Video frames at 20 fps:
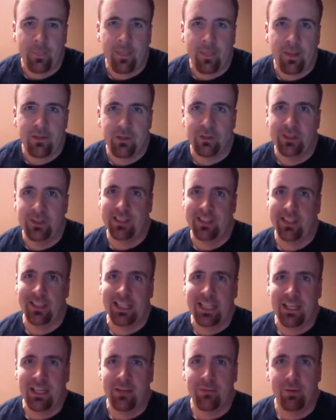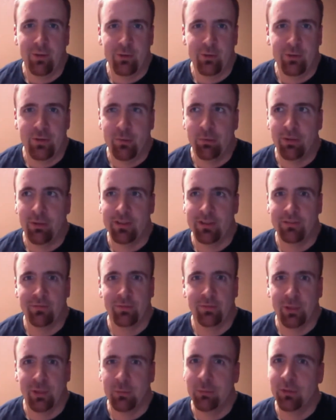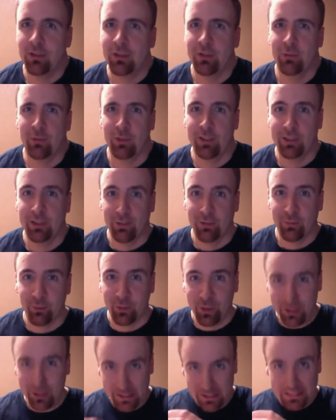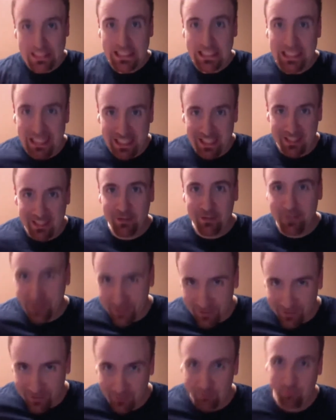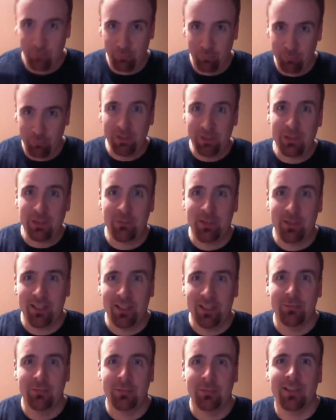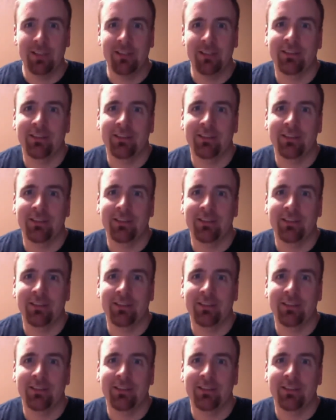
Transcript: So it's like an anniversary present for your book. We're gonna get you out and build you back up again.